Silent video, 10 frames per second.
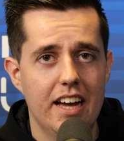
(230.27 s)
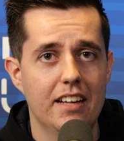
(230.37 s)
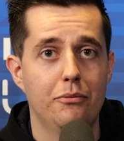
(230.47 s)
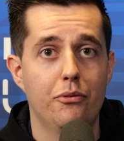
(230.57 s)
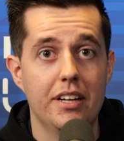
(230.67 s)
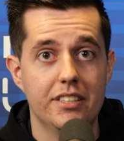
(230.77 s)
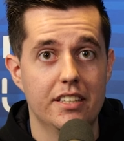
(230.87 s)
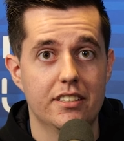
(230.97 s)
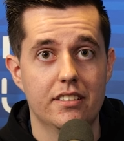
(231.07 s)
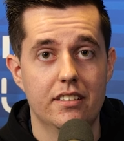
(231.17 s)
had French
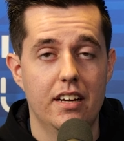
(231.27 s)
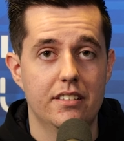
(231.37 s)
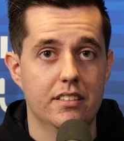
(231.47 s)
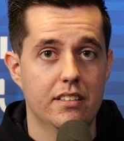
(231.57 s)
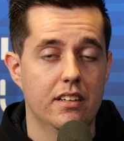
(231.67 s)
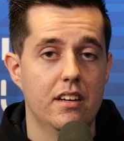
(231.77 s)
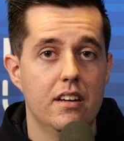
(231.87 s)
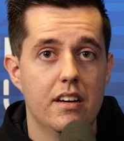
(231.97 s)
as a as a